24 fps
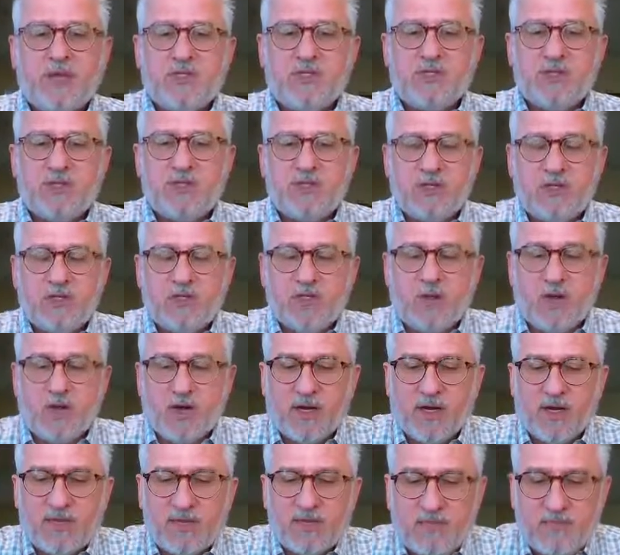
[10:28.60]
So, dear
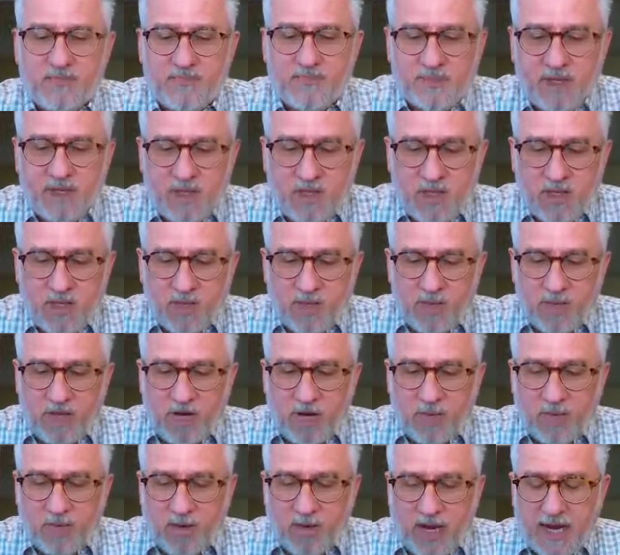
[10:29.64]
Lord, when
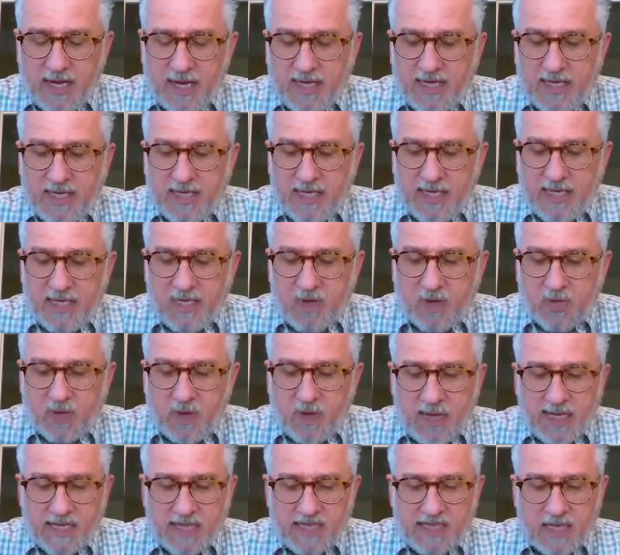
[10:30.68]
our pride and ego
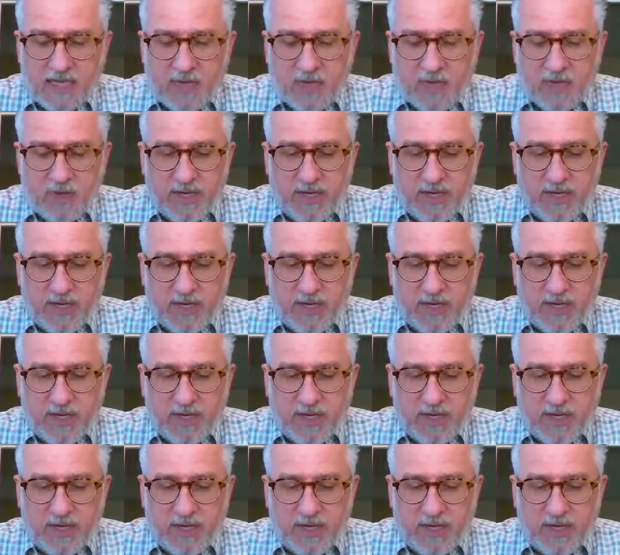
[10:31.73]
rise up,